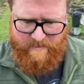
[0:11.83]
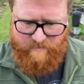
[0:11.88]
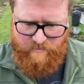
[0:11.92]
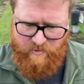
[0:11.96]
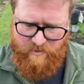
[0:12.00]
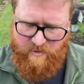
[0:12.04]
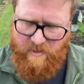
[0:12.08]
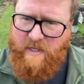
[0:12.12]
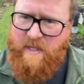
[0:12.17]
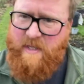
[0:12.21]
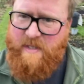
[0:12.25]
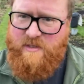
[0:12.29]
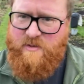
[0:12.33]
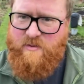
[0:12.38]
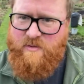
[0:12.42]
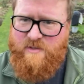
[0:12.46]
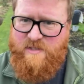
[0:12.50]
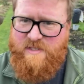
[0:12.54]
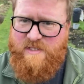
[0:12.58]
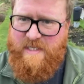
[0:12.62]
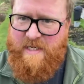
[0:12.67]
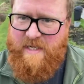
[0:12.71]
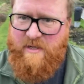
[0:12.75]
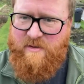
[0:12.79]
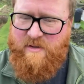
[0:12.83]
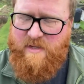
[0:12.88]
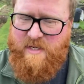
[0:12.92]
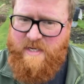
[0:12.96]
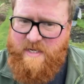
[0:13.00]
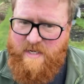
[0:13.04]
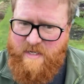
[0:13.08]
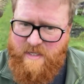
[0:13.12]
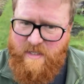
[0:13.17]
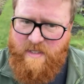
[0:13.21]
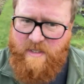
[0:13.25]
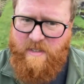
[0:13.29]
But let's go and see how
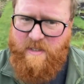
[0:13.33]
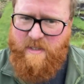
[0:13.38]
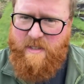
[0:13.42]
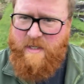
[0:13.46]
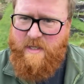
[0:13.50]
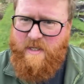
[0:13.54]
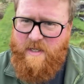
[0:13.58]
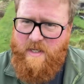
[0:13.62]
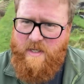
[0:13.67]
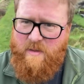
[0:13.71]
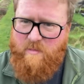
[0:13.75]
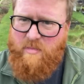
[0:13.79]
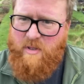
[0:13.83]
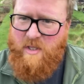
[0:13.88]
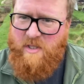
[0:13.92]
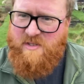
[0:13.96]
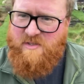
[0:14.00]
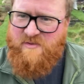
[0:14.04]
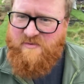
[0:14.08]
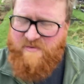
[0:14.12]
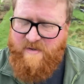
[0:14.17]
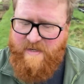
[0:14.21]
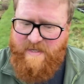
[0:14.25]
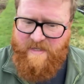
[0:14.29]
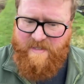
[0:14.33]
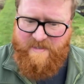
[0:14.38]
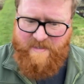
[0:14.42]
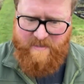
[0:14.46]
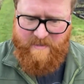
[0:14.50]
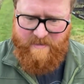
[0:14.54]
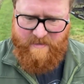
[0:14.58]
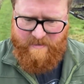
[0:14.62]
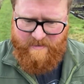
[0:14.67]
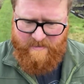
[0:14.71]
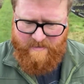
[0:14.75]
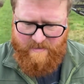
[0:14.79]
the plots fared.
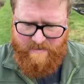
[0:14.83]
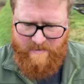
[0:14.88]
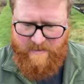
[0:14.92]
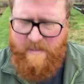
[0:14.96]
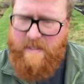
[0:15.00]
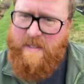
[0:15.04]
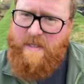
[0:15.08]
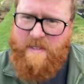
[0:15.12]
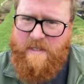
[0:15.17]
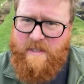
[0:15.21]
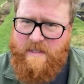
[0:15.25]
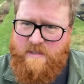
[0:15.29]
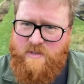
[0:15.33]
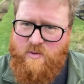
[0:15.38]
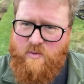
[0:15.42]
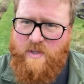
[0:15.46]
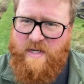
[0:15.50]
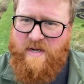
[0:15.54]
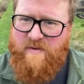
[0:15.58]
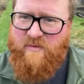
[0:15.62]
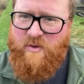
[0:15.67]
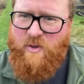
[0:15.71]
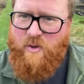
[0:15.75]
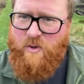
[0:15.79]
Let's go and have a